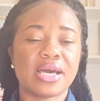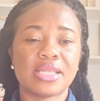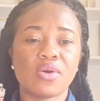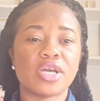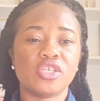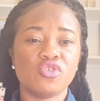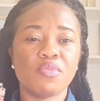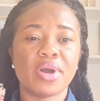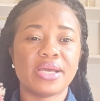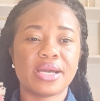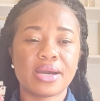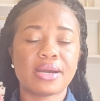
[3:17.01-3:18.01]
Otherwise, you
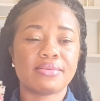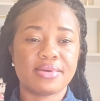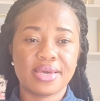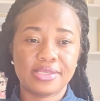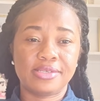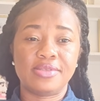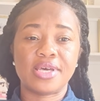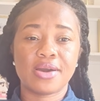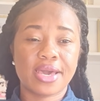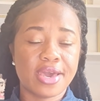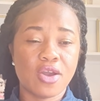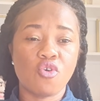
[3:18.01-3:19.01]
might get to
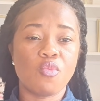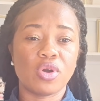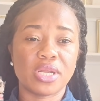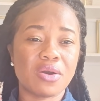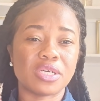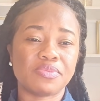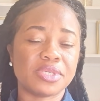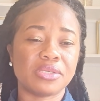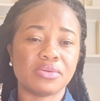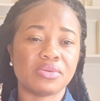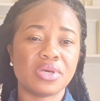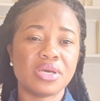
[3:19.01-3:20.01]
that care home or that
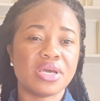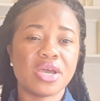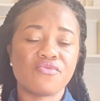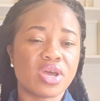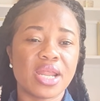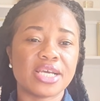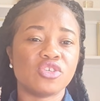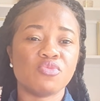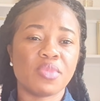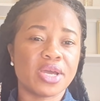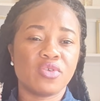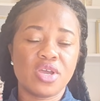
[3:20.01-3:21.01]
hospital and realize you
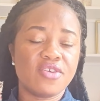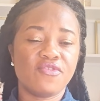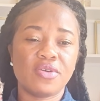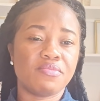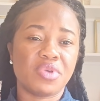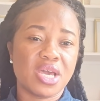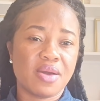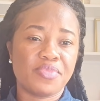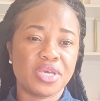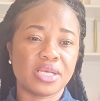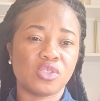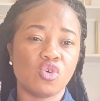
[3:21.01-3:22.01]
might not even be
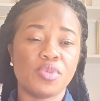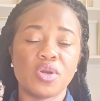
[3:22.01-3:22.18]
happy at all,